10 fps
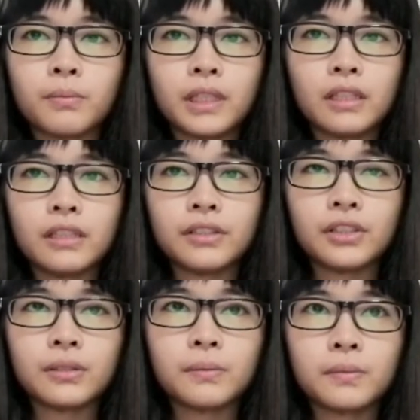
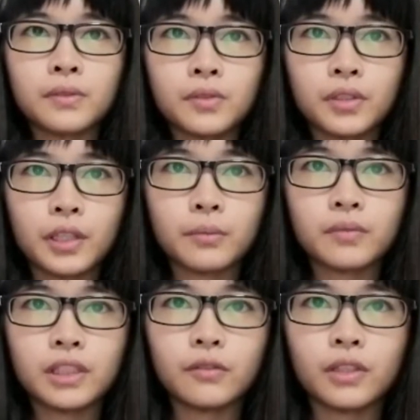
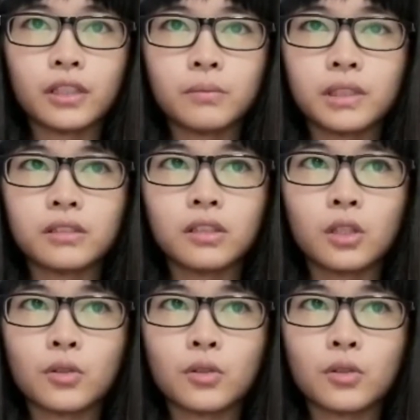Millennium Development